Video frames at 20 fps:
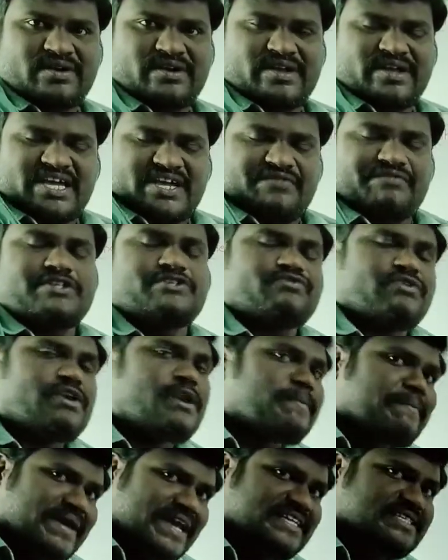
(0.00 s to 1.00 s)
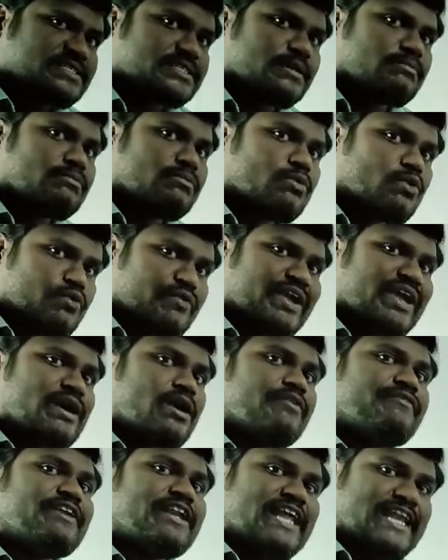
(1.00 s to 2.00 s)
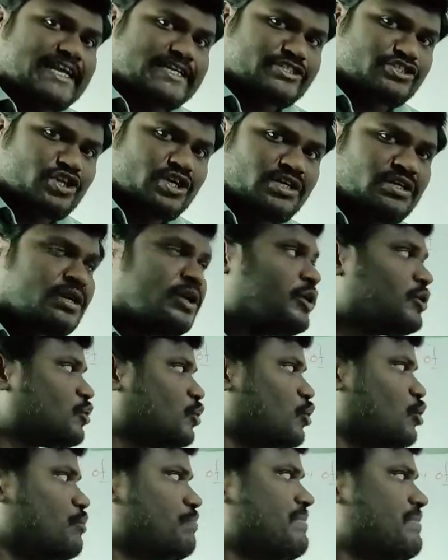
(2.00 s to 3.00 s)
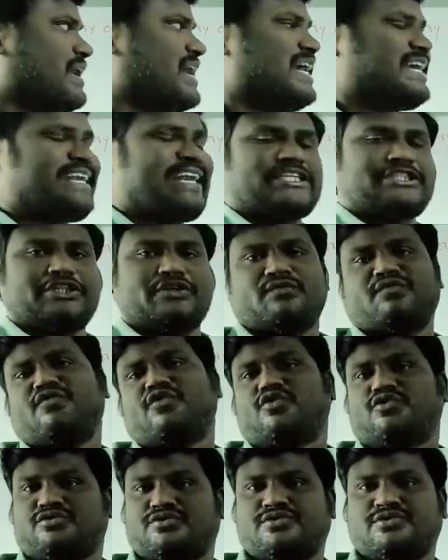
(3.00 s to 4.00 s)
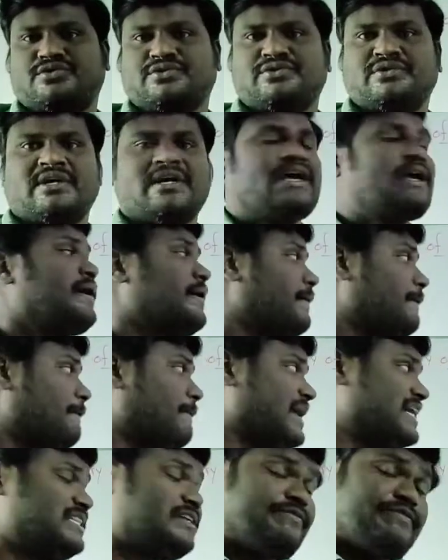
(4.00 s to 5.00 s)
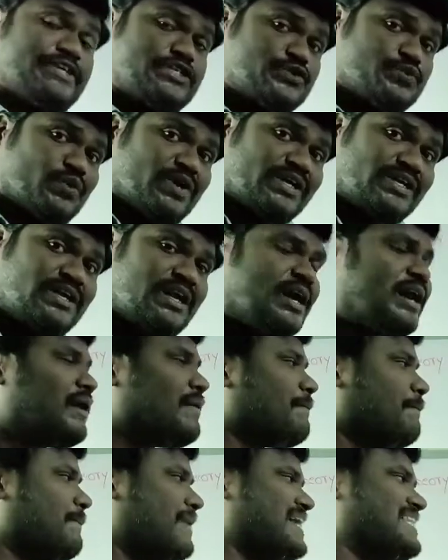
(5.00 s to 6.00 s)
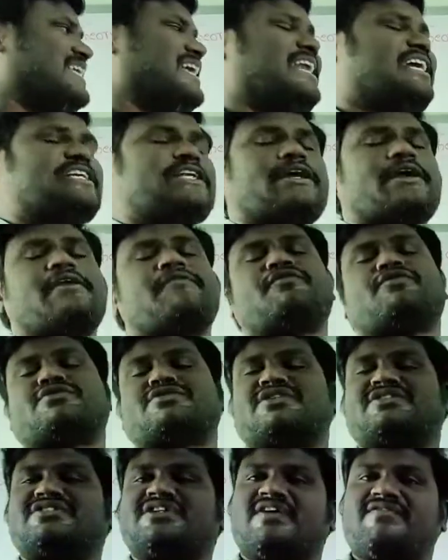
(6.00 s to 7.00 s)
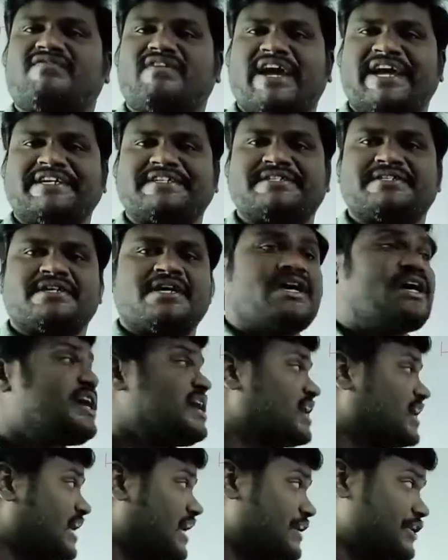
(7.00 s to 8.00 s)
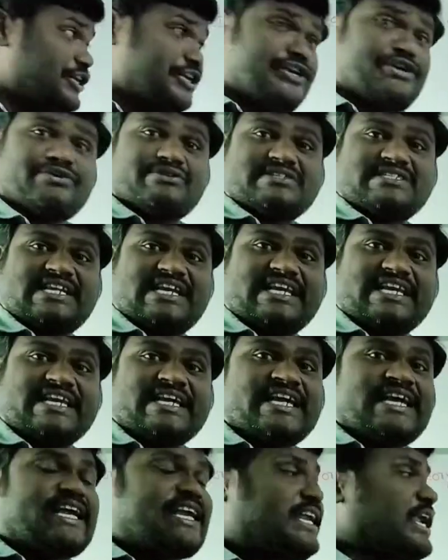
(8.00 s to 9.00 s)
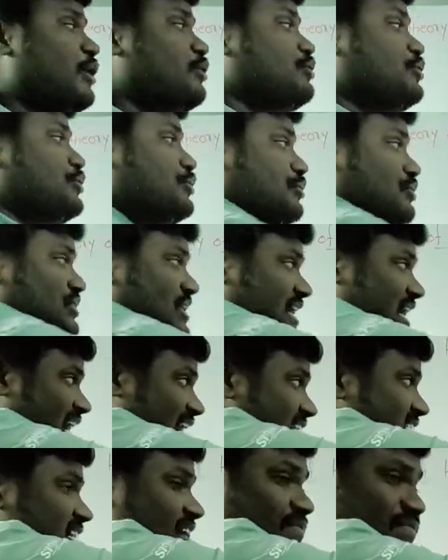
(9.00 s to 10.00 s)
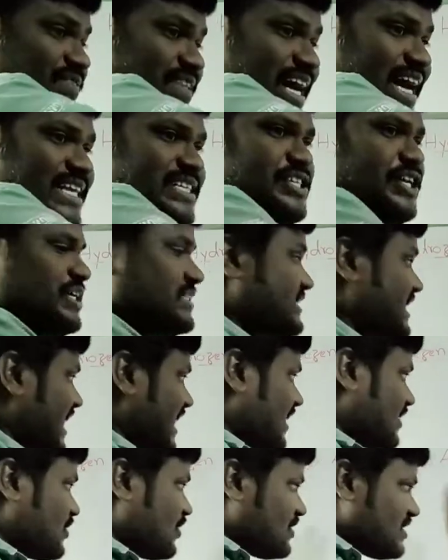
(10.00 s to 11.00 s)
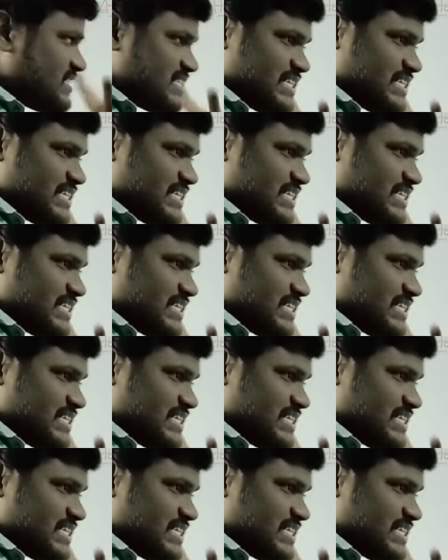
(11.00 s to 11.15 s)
Which will makes the moving of an electron? Coulombic attraction force. By the which one? By the electrical forces of lines continuously. Now due to the cause of that, the electron is